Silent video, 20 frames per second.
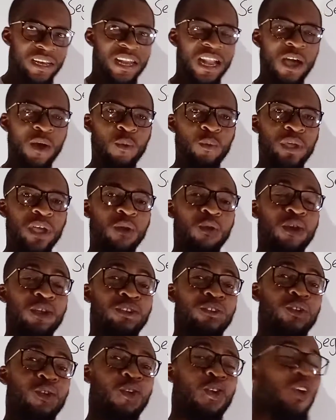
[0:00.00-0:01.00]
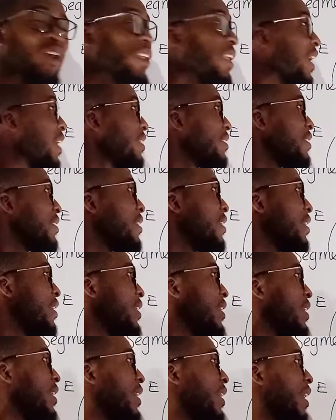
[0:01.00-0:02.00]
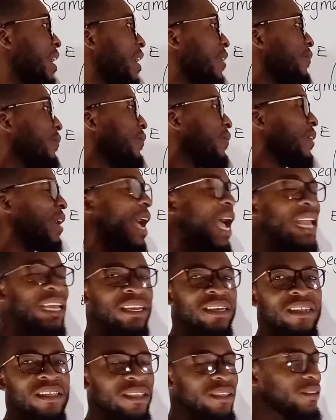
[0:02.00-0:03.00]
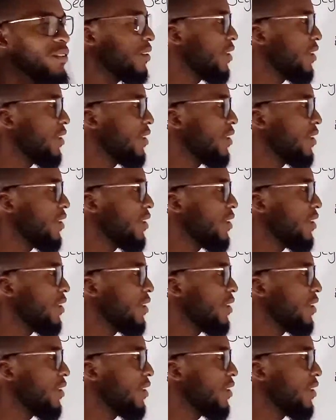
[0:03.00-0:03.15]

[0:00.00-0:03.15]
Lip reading: Now we are going to connect F and D